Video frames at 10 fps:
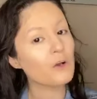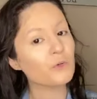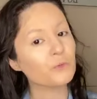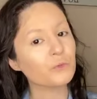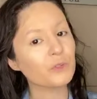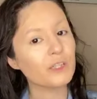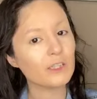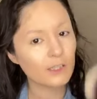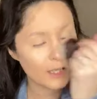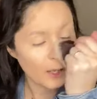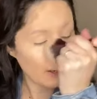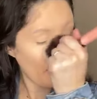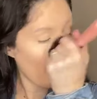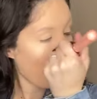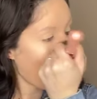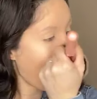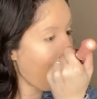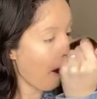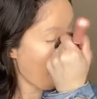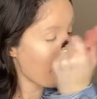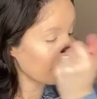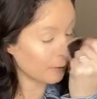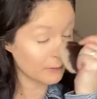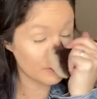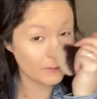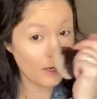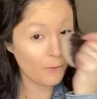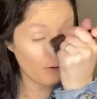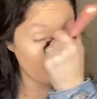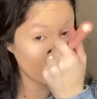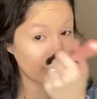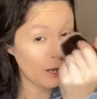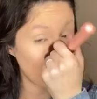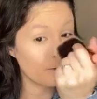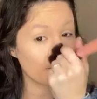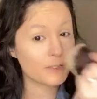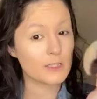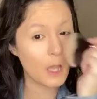Really do not want my nose